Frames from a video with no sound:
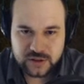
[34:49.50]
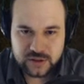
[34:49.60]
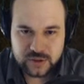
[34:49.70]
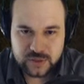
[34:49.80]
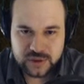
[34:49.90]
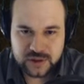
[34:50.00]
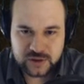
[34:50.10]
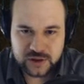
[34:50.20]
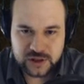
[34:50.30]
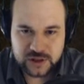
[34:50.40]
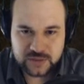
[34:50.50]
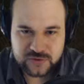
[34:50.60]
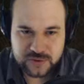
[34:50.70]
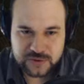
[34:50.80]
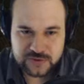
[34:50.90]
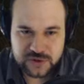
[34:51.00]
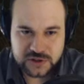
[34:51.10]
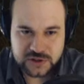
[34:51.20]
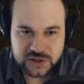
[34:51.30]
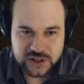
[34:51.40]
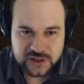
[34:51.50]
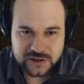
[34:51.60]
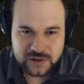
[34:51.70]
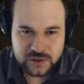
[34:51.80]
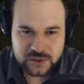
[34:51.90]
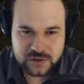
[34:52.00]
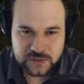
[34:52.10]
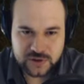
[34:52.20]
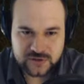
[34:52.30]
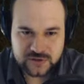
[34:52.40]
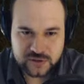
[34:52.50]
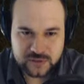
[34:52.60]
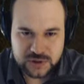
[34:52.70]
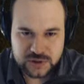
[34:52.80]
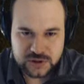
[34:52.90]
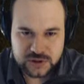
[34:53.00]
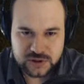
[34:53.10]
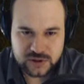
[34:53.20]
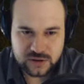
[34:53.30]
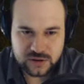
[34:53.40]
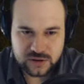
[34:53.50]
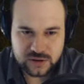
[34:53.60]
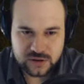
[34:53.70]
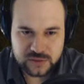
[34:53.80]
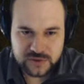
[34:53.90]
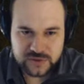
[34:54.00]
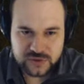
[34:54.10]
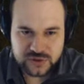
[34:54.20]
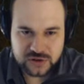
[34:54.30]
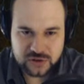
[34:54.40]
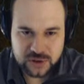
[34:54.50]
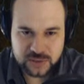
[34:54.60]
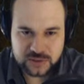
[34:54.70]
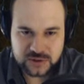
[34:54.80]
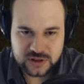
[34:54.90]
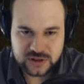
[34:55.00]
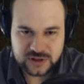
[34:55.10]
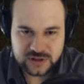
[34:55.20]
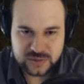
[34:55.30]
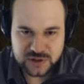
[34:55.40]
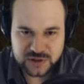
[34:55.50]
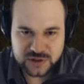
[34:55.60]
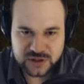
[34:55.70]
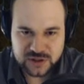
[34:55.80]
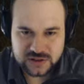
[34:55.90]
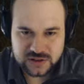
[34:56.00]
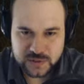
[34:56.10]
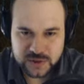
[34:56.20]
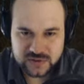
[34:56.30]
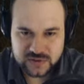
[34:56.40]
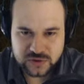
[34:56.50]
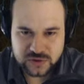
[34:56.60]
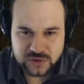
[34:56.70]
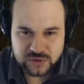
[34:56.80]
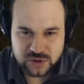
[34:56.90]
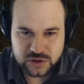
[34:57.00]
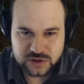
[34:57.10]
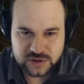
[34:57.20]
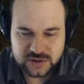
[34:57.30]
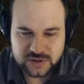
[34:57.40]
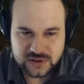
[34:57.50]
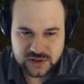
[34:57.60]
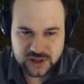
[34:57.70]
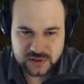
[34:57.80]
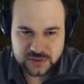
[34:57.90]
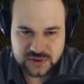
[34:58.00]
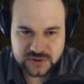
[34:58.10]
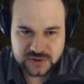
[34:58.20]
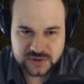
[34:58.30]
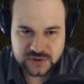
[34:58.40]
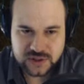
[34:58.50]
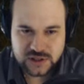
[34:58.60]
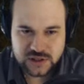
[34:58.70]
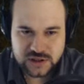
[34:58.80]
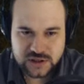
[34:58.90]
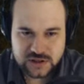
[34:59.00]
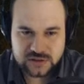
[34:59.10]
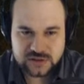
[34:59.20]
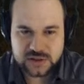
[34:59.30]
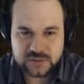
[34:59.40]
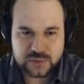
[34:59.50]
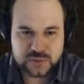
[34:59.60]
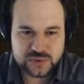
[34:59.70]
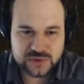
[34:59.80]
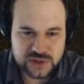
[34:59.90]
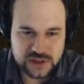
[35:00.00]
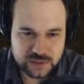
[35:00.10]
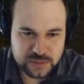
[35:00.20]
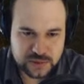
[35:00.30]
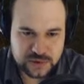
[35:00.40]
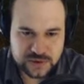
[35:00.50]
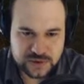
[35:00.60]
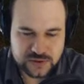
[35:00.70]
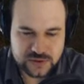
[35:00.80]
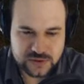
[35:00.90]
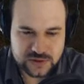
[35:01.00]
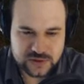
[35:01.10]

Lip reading: though without help from the French. I cannot hold them off much longer. My forces are rapidly diminishing in spite of your new rockets. Help us. Tipu Sahib, Sultan